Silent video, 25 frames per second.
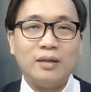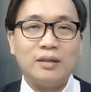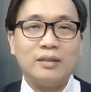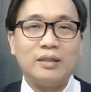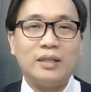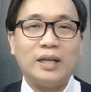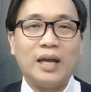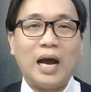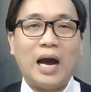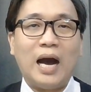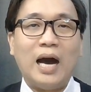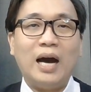
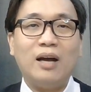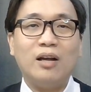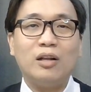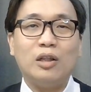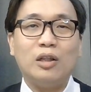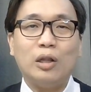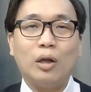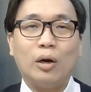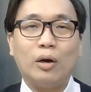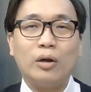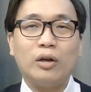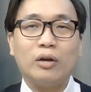There are a
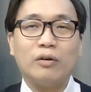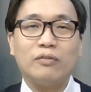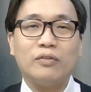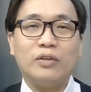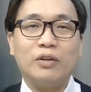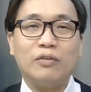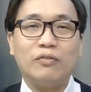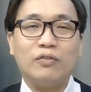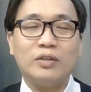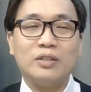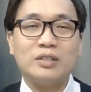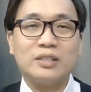lot of
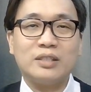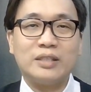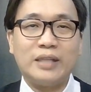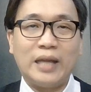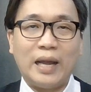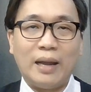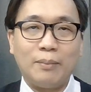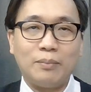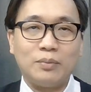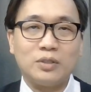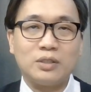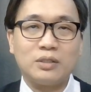different
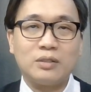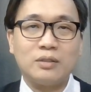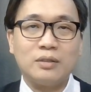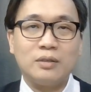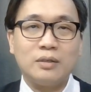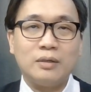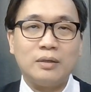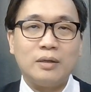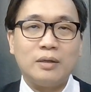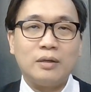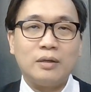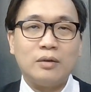steps
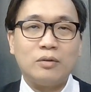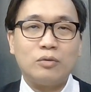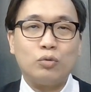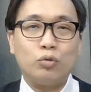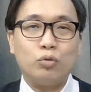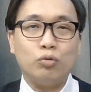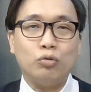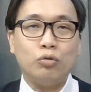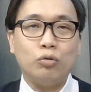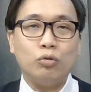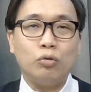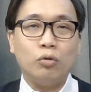
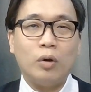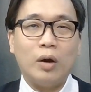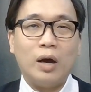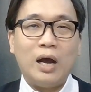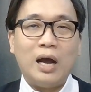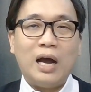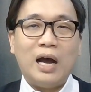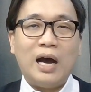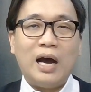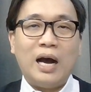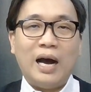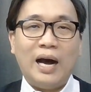to
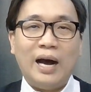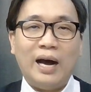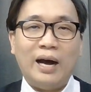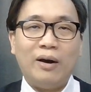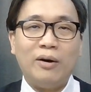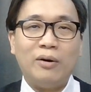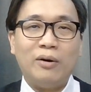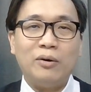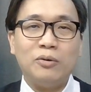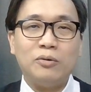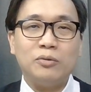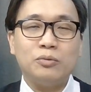
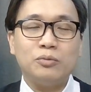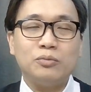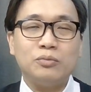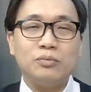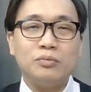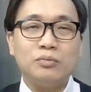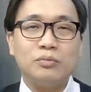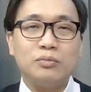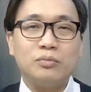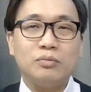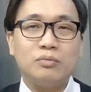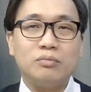how
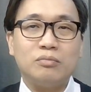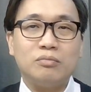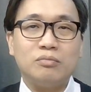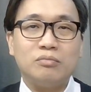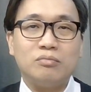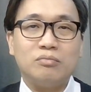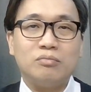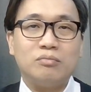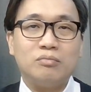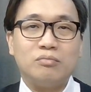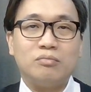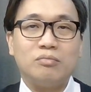
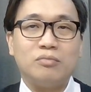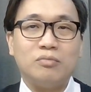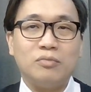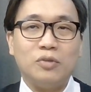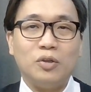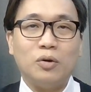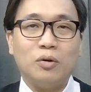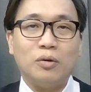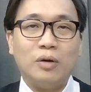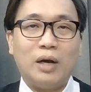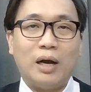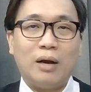
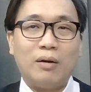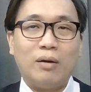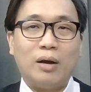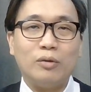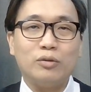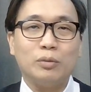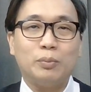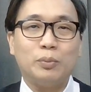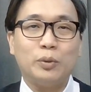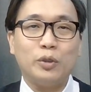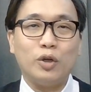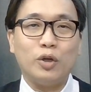
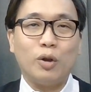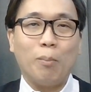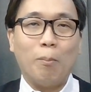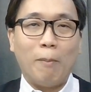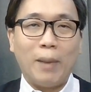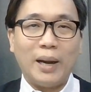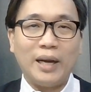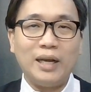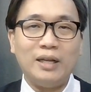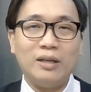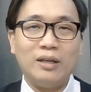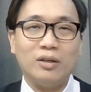to put your
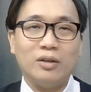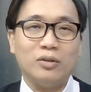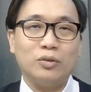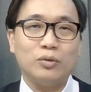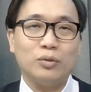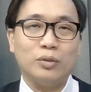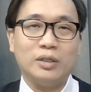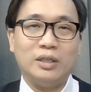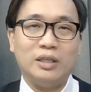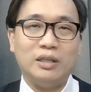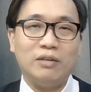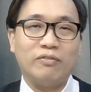money
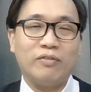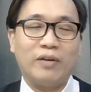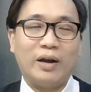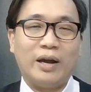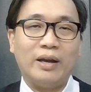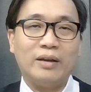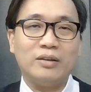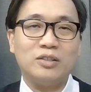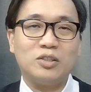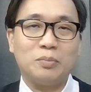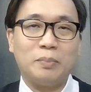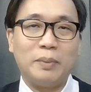into a
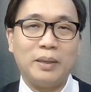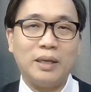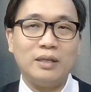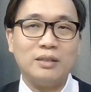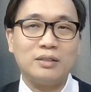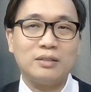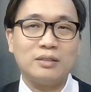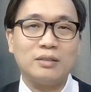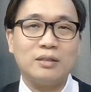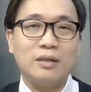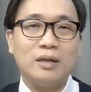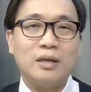DeFi
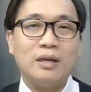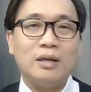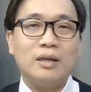space.